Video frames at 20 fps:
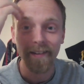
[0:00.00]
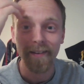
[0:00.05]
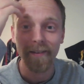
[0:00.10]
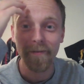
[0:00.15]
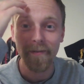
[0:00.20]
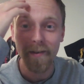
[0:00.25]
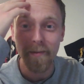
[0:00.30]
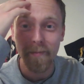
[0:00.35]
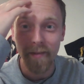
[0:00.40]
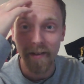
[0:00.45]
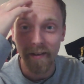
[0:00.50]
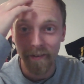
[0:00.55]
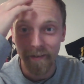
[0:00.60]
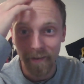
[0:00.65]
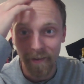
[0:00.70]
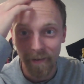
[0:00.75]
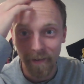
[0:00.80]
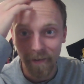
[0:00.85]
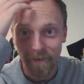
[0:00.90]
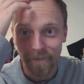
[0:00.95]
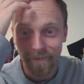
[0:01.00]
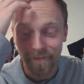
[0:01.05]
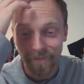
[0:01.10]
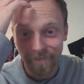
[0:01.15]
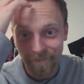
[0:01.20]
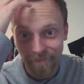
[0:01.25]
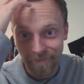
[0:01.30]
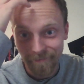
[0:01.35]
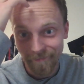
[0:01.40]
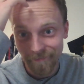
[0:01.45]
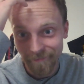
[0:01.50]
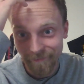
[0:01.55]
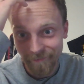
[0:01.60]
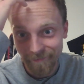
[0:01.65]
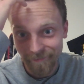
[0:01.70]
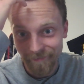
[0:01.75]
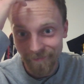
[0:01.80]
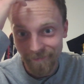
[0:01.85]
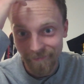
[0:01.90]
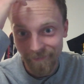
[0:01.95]
the females
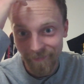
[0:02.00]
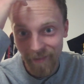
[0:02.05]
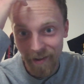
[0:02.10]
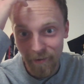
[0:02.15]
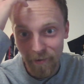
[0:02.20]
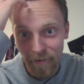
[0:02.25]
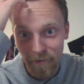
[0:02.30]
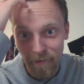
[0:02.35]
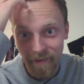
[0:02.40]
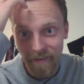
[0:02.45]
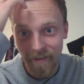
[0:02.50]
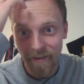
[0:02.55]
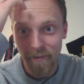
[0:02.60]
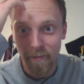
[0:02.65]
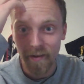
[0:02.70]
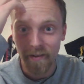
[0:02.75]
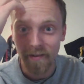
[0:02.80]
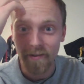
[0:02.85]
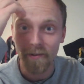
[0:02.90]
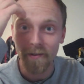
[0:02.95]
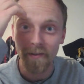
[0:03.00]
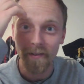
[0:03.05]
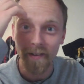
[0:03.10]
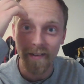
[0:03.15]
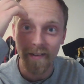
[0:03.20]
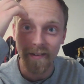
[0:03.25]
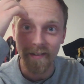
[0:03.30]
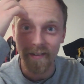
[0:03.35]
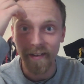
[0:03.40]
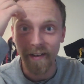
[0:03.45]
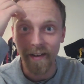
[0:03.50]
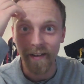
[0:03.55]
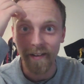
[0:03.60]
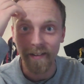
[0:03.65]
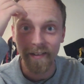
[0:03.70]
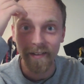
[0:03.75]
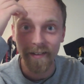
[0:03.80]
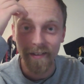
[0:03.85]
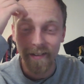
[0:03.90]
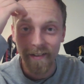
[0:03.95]
they lose the maternal
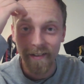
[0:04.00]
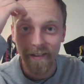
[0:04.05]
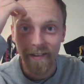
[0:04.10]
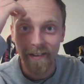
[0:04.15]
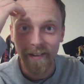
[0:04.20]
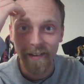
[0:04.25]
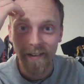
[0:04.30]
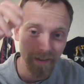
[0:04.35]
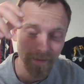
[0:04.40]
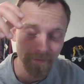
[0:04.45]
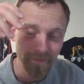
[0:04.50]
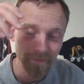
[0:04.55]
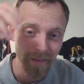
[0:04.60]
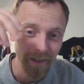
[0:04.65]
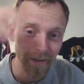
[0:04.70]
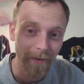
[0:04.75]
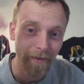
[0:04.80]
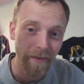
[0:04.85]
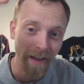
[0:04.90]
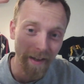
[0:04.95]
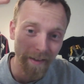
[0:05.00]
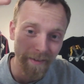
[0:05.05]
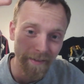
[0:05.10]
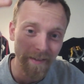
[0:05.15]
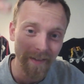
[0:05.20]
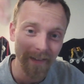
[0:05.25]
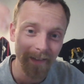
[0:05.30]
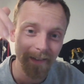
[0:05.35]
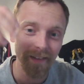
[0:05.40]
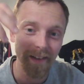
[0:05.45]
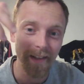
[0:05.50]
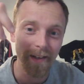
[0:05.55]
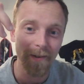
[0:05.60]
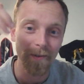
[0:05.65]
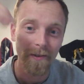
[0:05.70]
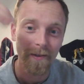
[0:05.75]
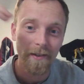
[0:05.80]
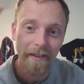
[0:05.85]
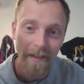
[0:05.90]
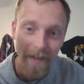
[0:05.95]
instinct. They don't nest, they
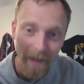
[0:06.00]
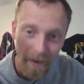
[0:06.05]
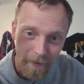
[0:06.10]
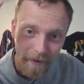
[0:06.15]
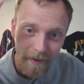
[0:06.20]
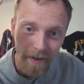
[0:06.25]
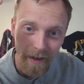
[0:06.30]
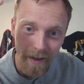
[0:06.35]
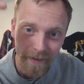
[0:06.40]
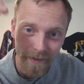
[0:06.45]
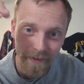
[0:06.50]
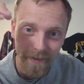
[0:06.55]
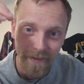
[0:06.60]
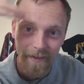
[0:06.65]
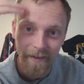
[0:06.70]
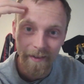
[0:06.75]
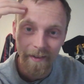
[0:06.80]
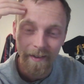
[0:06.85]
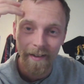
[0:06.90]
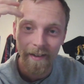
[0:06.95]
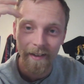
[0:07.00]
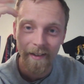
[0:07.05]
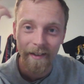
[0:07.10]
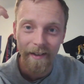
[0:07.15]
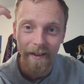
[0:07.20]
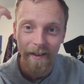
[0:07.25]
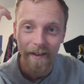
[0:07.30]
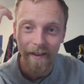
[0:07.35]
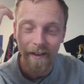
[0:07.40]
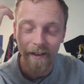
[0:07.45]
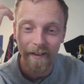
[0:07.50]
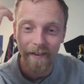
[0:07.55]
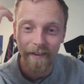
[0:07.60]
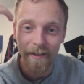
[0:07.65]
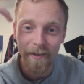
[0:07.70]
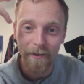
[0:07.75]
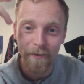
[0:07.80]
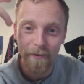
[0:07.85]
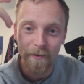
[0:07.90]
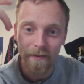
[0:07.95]
don't clean out the nest, and
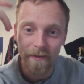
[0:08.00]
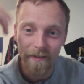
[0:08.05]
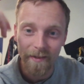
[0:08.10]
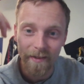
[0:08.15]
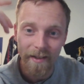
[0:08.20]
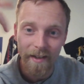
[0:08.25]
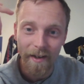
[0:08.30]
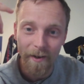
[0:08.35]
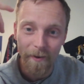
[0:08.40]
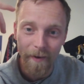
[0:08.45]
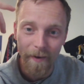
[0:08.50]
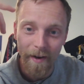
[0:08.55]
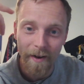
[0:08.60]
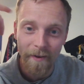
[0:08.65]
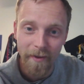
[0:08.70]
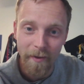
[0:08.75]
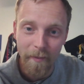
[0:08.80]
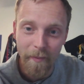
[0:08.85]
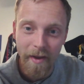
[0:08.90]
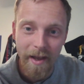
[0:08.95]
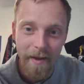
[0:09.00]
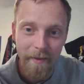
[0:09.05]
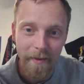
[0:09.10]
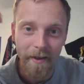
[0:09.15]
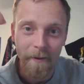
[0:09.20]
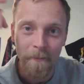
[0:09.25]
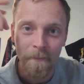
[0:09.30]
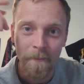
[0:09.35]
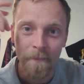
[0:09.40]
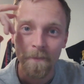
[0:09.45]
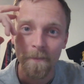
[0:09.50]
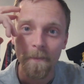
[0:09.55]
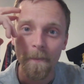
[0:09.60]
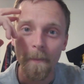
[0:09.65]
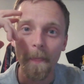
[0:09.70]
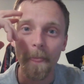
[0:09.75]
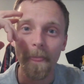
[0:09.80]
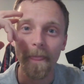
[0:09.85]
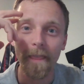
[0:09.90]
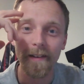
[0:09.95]
they don't stick around the baby
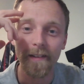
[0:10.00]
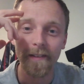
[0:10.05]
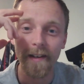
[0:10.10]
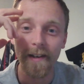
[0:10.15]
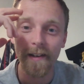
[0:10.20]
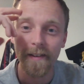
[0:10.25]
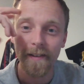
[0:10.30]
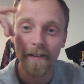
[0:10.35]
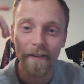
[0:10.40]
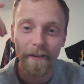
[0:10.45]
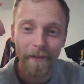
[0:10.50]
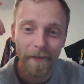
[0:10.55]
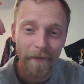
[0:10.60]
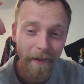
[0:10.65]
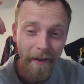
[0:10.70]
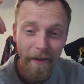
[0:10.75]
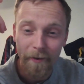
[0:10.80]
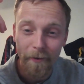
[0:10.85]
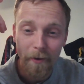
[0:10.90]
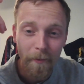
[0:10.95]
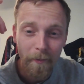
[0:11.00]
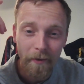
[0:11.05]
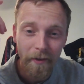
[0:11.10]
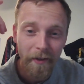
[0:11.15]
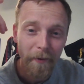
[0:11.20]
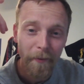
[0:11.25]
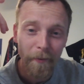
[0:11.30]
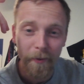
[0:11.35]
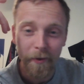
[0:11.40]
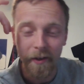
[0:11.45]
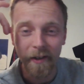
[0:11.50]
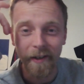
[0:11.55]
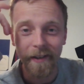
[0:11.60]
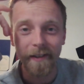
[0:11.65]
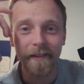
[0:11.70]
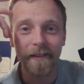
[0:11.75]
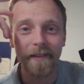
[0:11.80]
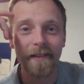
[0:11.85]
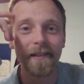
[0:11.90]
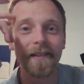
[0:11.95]
like they normally
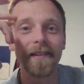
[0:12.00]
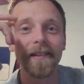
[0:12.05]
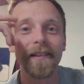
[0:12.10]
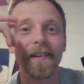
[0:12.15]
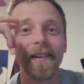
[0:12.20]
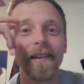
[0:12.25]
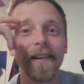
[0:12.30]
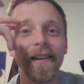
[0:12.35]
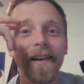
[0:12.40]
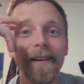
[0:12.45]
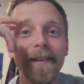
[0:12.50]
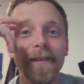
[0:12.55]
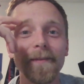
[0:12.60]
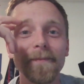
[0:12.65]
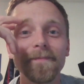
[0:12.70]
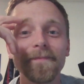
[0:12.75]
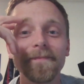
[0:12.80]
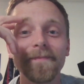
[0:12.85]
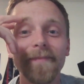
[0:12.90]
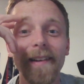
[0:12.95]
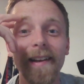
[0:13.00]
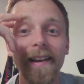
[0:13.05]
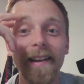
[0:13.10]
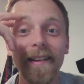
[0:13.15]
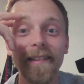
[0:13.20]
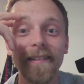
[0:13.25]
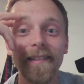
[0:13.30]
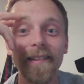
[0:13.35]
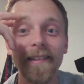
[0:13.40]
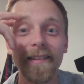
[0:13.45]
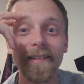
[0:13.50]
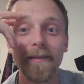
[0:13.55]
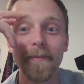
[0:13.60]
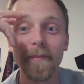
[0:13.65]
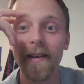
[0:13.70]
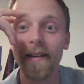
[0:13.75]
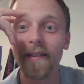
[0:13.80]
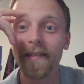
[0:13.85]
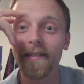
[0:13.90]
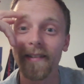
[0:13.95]
would. And this
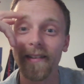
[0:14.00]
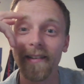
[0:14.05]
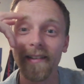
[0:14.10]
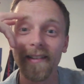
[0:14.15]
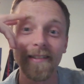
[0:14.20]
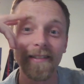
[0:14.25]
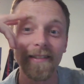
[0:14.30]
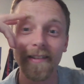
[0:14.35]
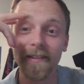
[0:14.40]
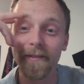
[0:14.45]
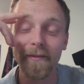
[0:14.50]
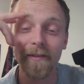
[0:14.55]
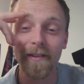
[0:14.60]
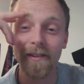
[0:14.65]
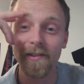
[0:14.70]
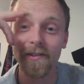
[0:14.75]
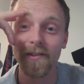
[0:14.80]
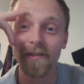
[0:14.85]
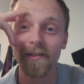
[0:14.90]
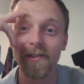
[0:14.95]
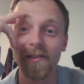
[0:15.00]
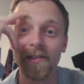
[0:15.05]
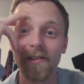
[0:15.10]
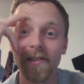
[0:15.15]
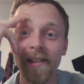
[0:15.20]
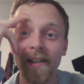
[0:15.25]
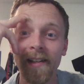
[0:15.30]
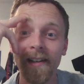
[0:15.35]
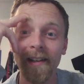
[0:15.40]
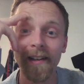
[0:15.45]
makes dysfunctional